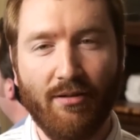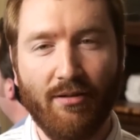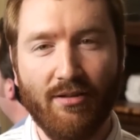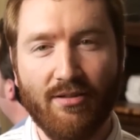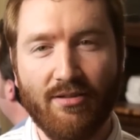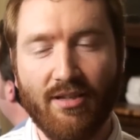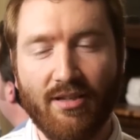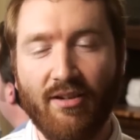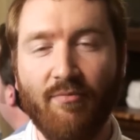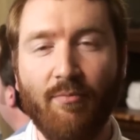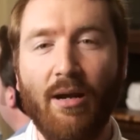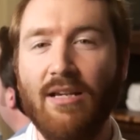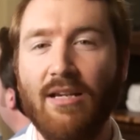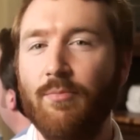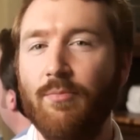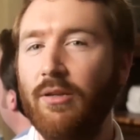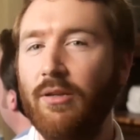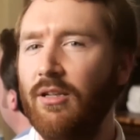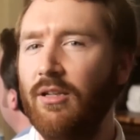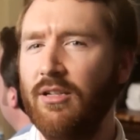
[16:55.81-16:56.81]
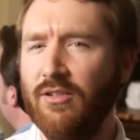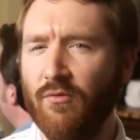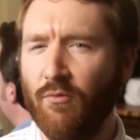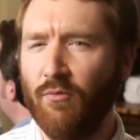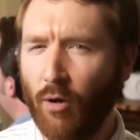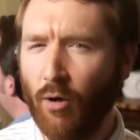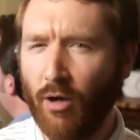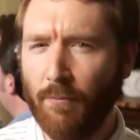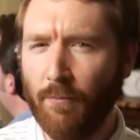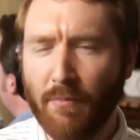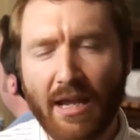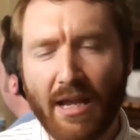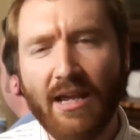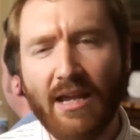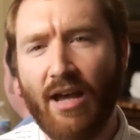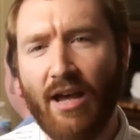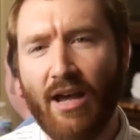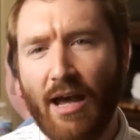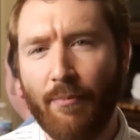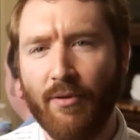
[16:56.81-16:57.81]
set of possibilities of what may
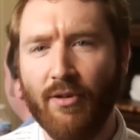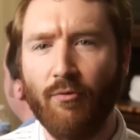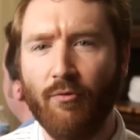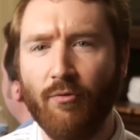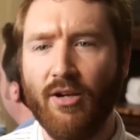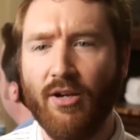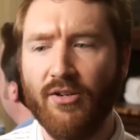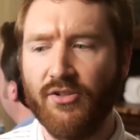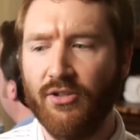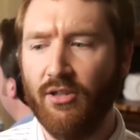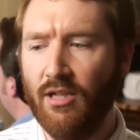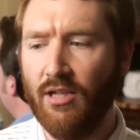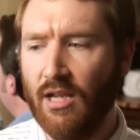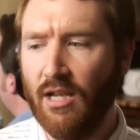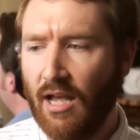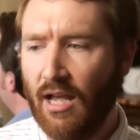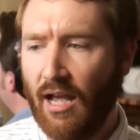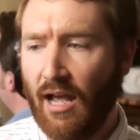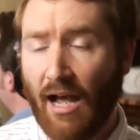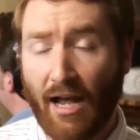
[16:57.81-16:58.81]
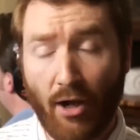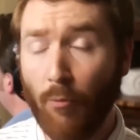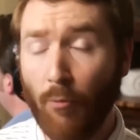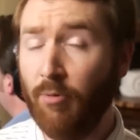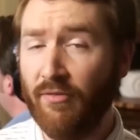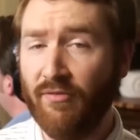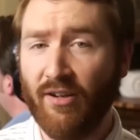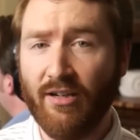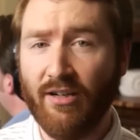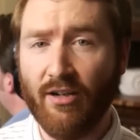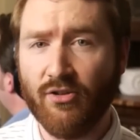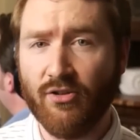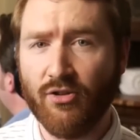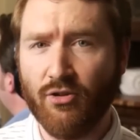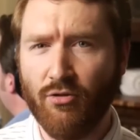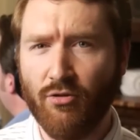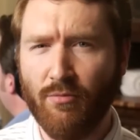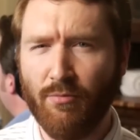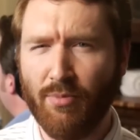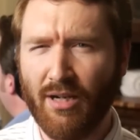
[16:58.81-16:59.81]
have happened to Russell. I hope we find out
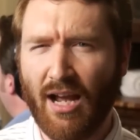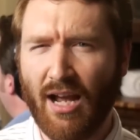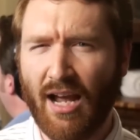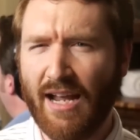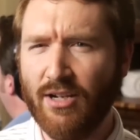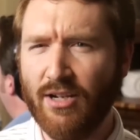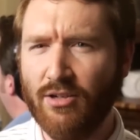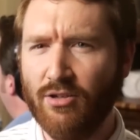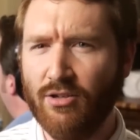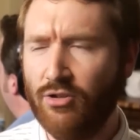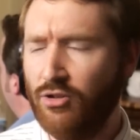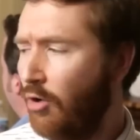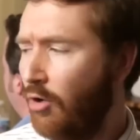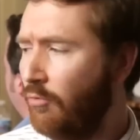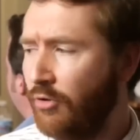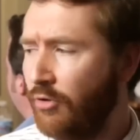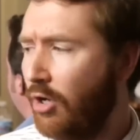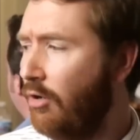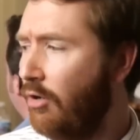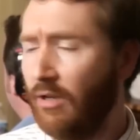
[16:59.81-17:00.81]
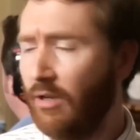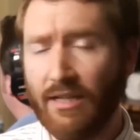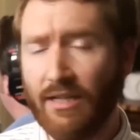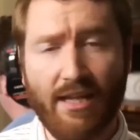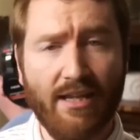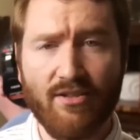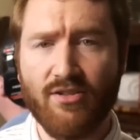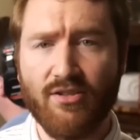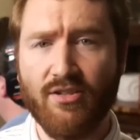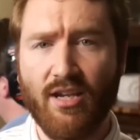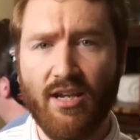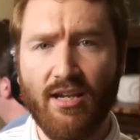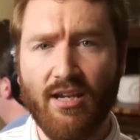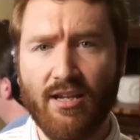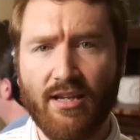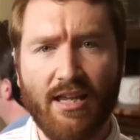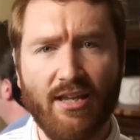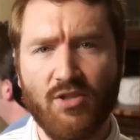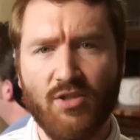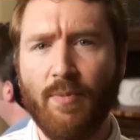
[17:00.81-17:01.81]
soon, but I don't know. I can't say. I
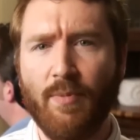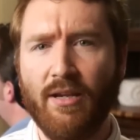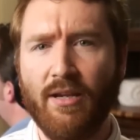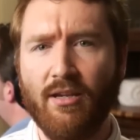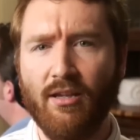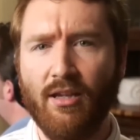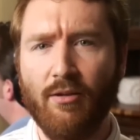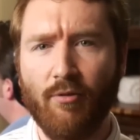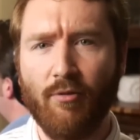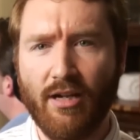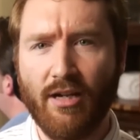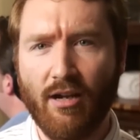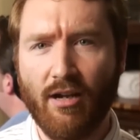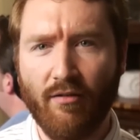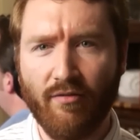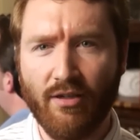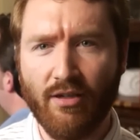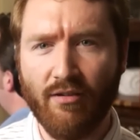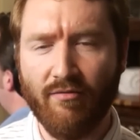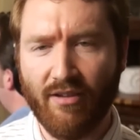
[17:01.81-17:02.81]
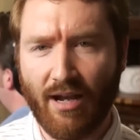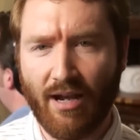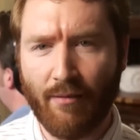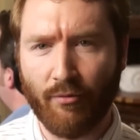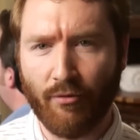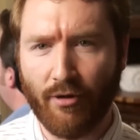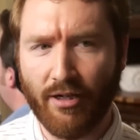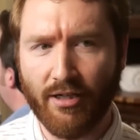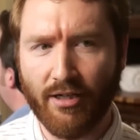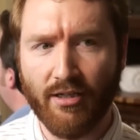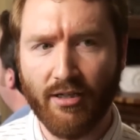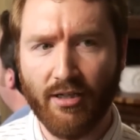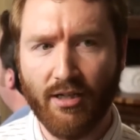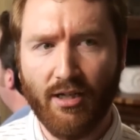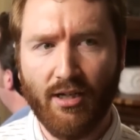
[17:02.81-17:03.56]
can't speculate right now if he evaporated.